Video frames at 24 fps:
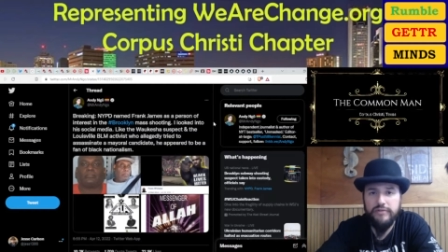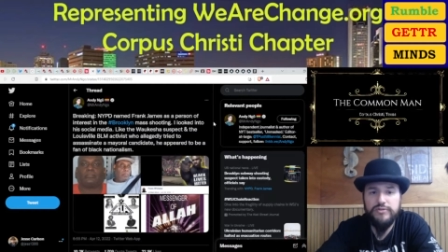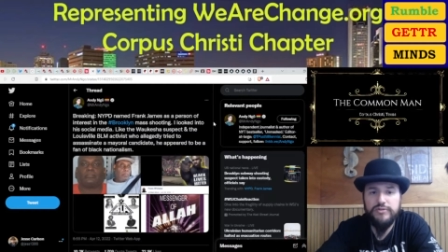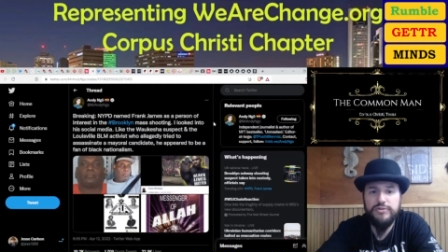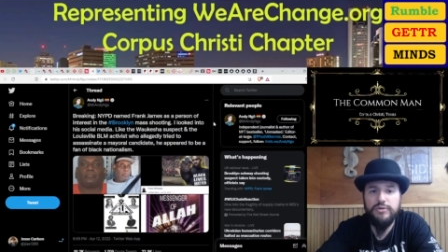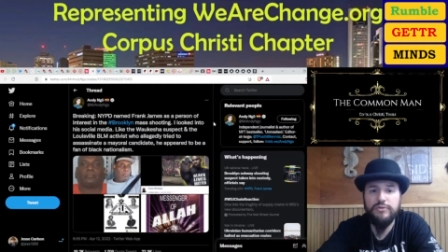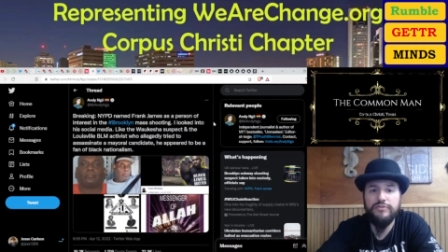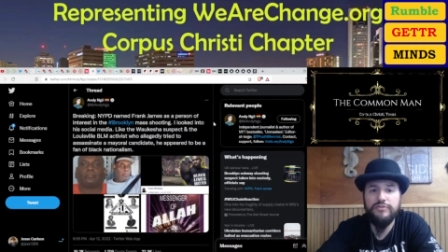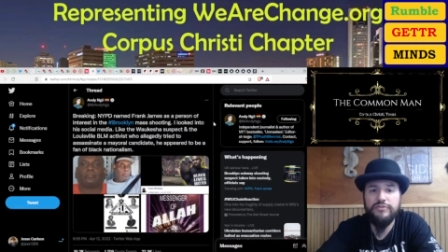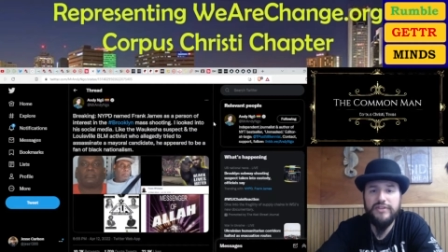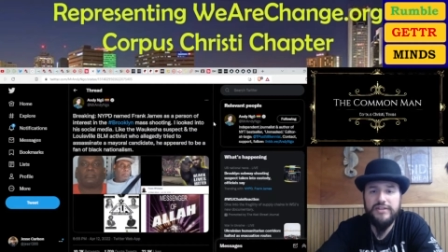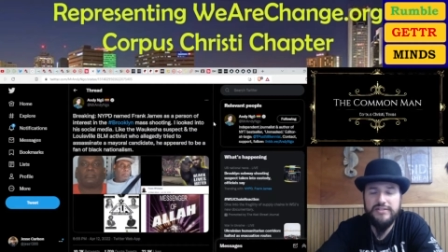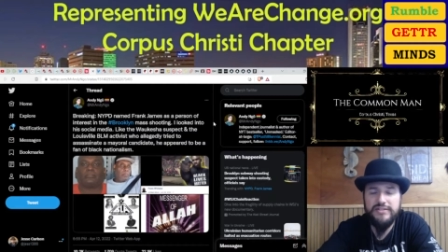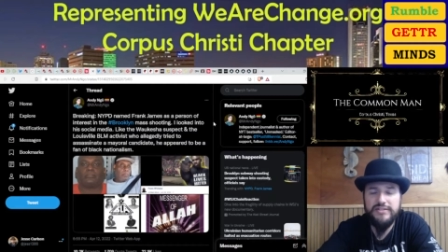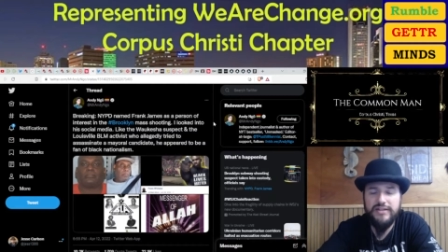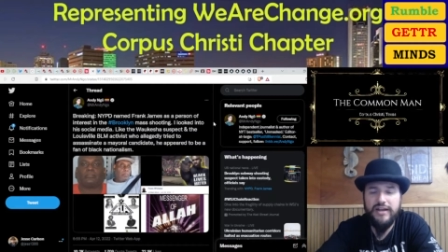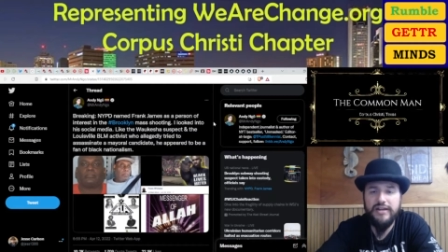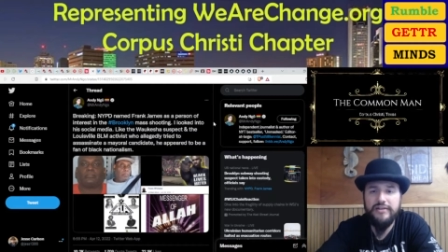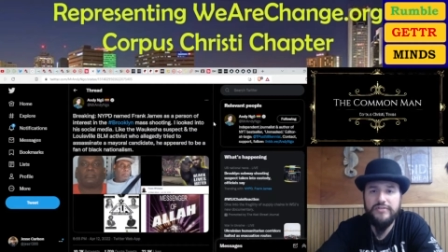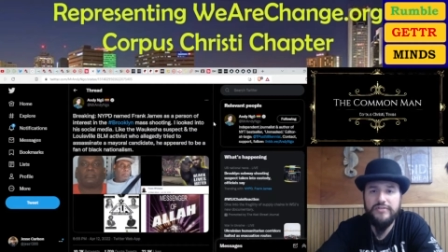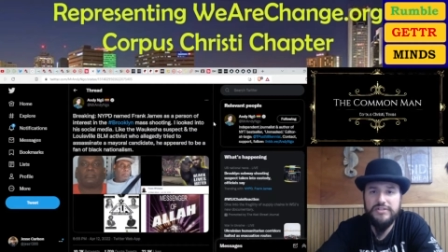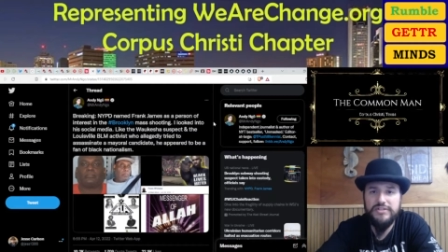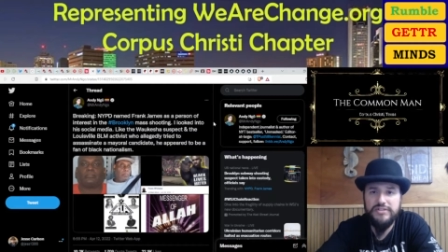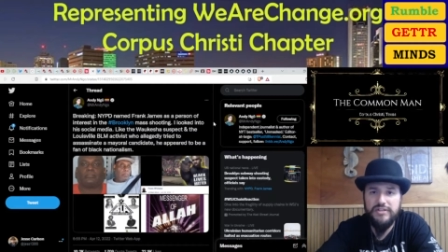So this kind
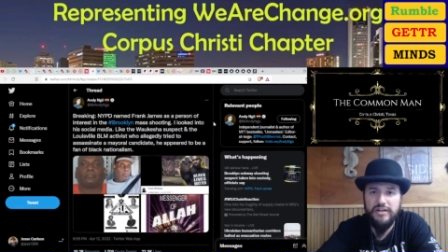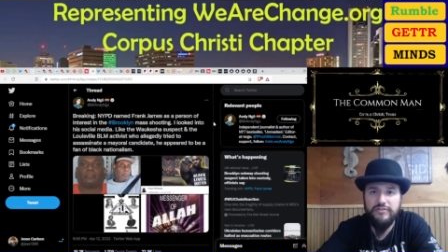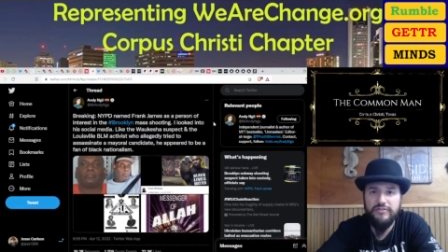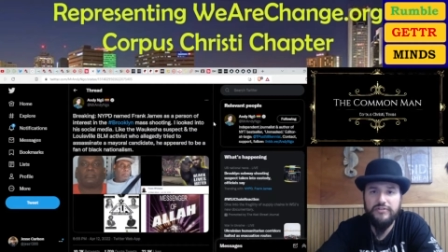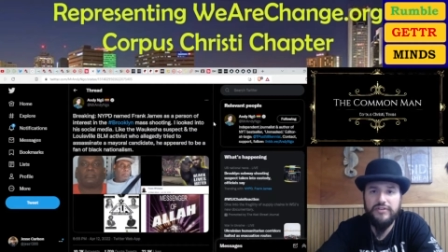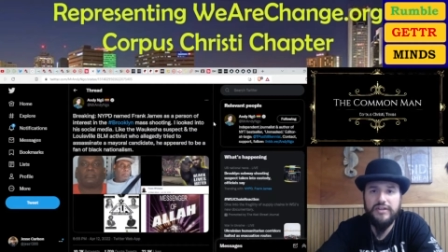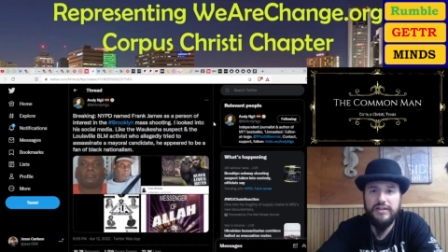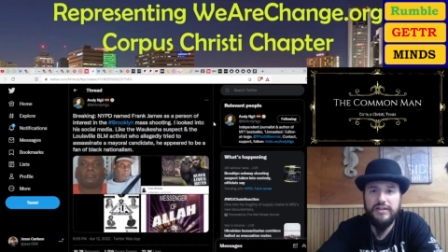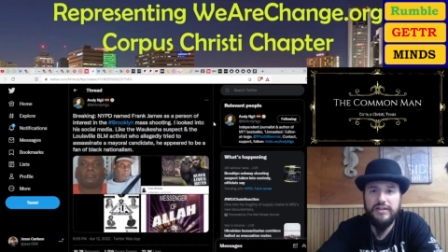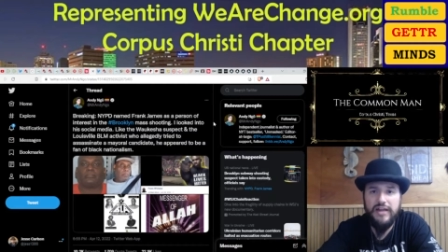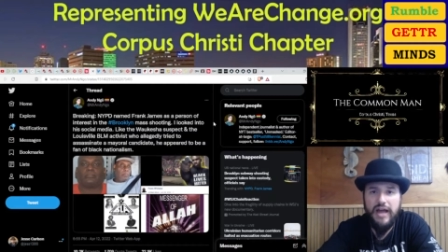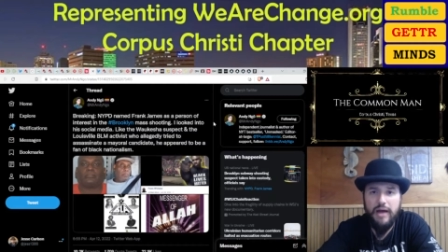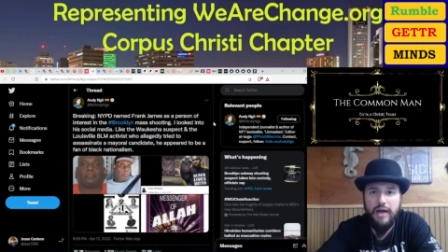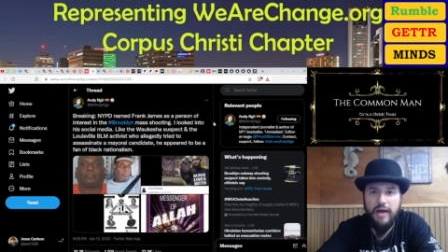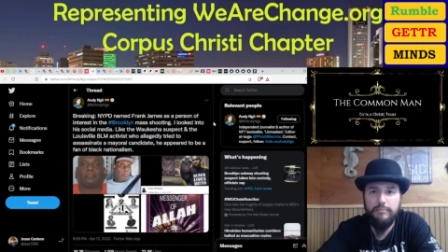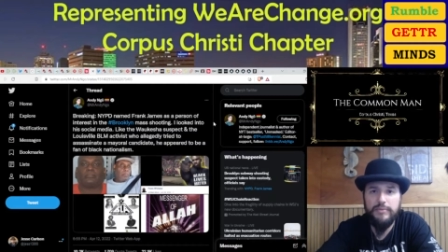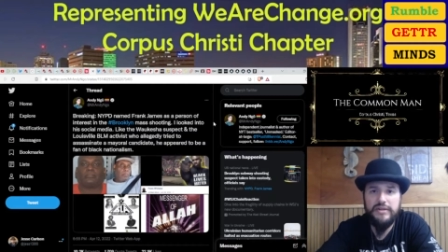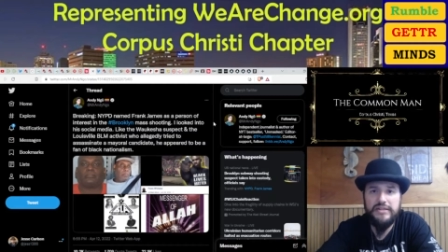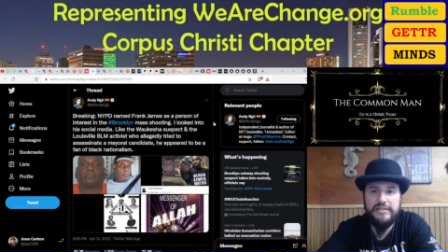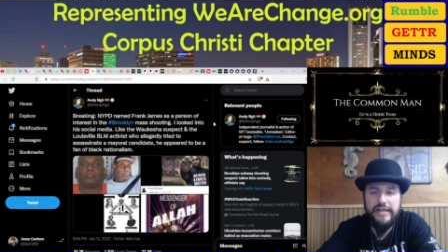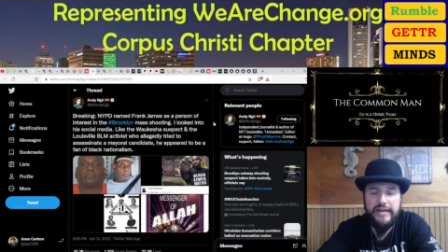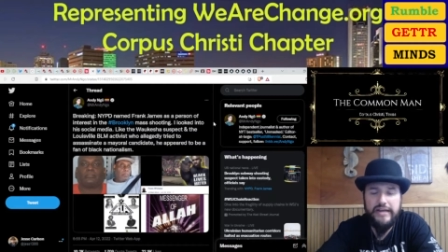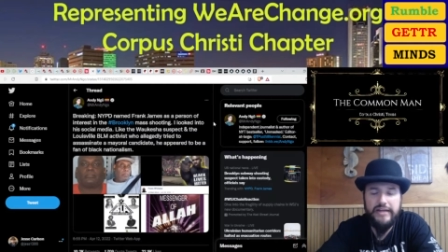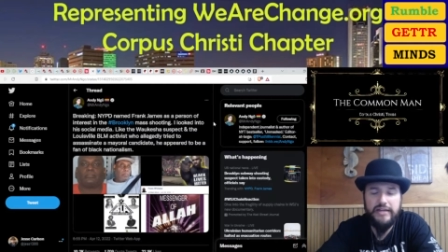of stuff cannot be
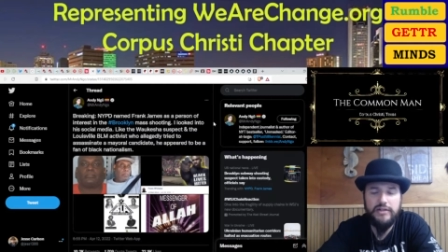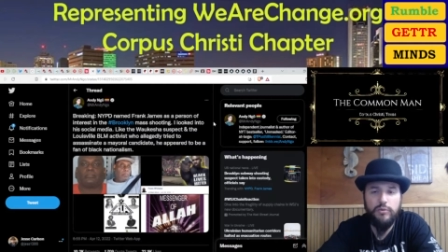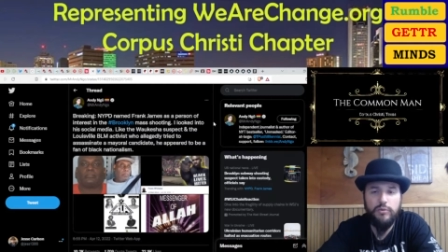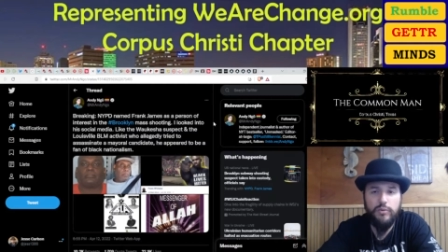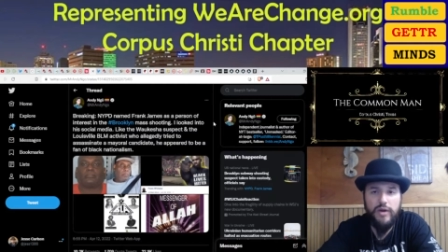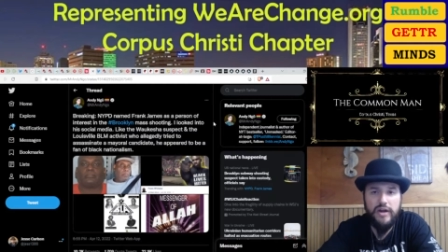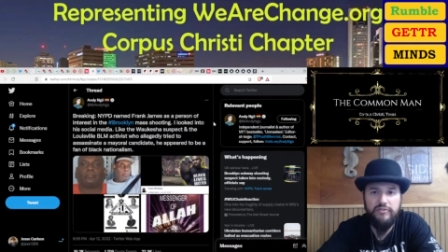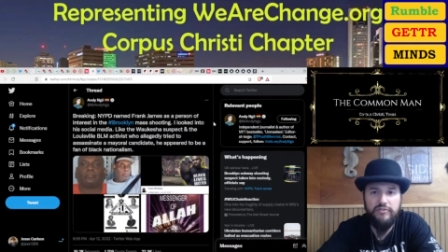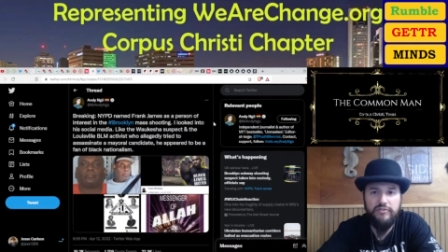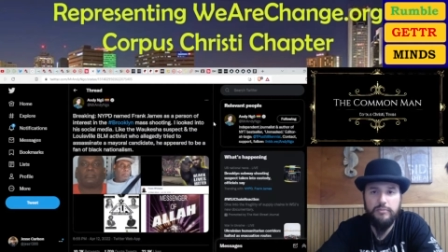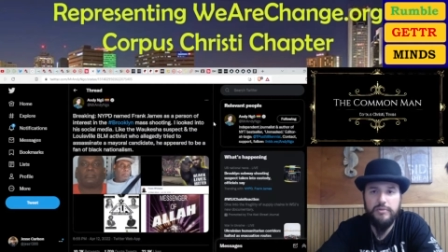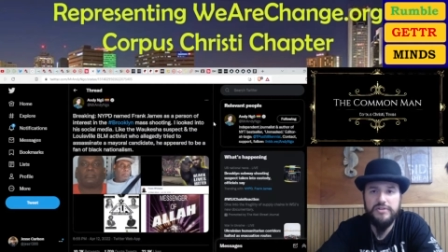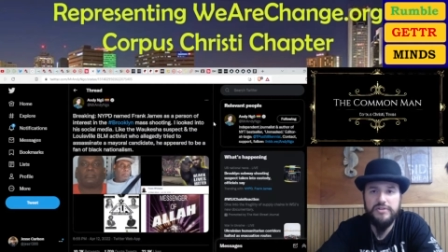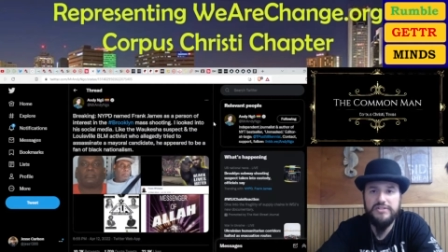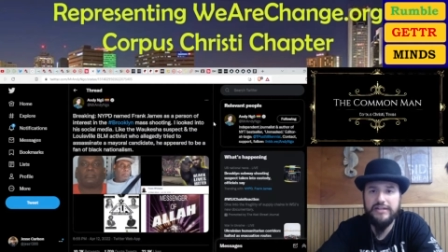taken away from us.